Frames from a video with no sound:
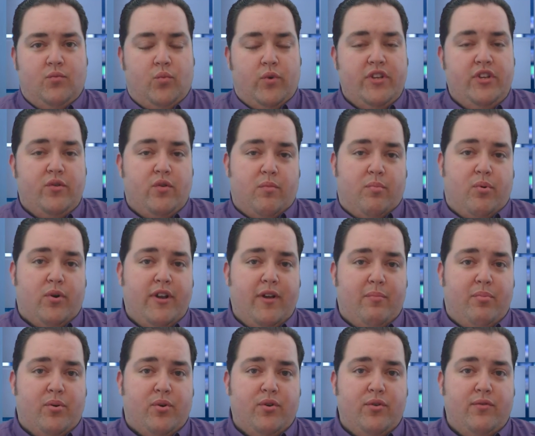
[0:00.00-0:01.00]
when you are
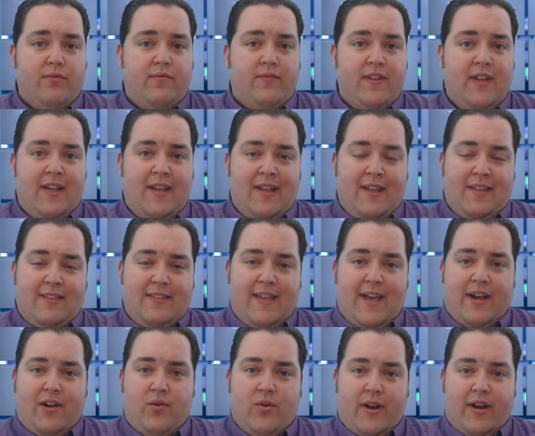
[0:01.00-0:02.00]
pre-approved,
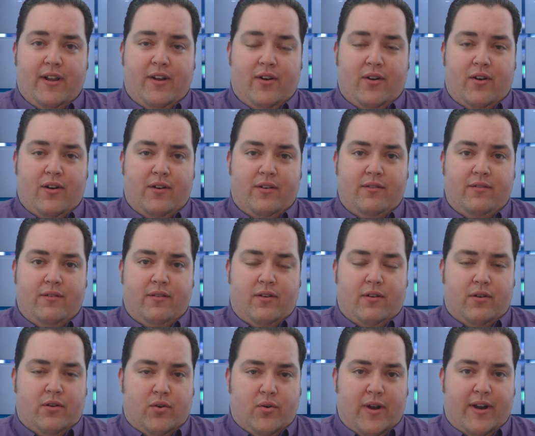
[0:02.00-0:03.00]
that credit card
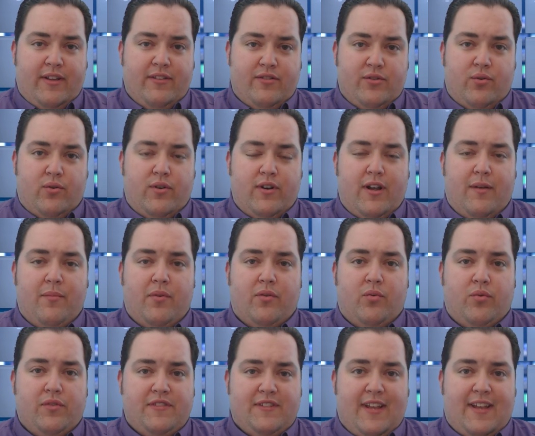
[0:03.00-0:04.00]
or credit score
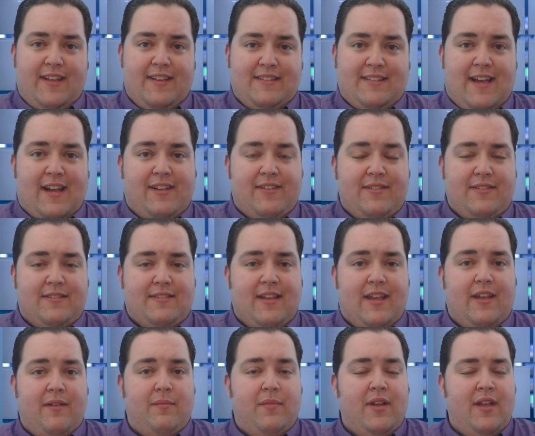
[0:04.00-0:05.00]
number will stay exactly the
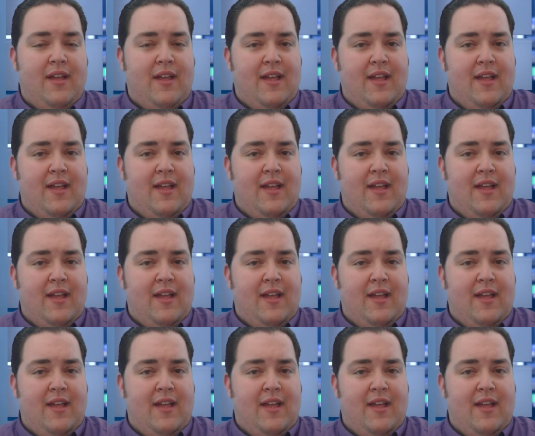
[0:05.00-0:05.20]
same